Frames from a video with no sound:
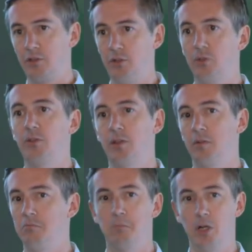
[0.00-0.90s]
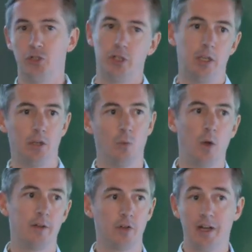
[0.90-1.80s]
do some munging or
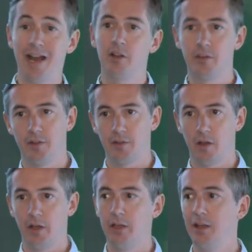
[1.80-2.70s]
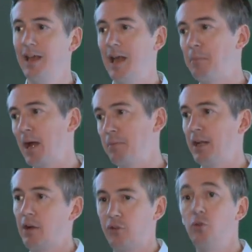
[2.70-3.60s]
whatever analysis on it, and pipe it
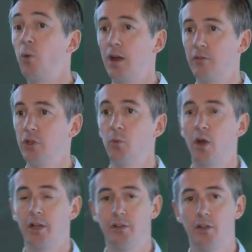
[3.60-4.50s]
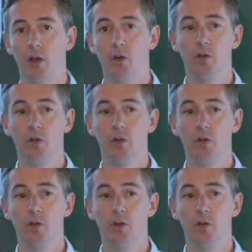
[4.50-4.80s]
out to wherever you want it to go.